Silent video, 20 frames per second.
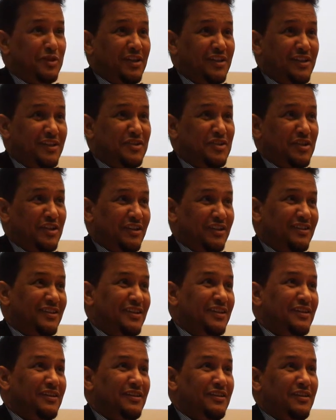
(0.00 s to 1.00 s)
election.
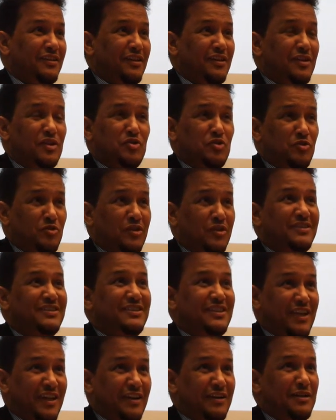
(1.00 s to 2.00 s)
They should
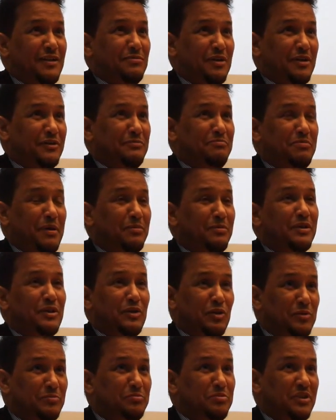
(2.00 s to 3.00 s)
not care about public
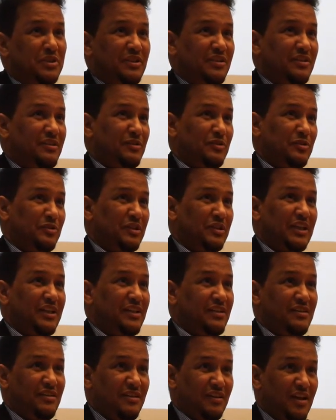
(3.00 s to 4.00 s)
opinion or
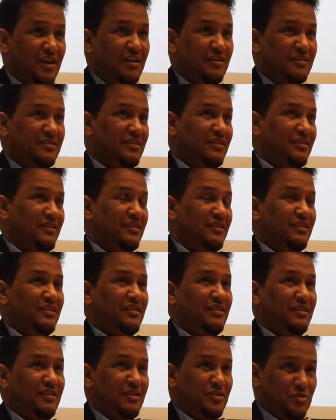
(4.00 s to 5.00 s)
anything else.
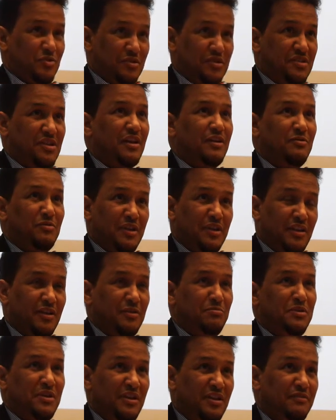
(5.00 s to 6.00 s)
They should say what
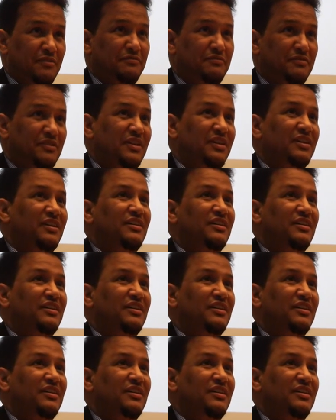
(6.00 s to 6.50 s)
they believe.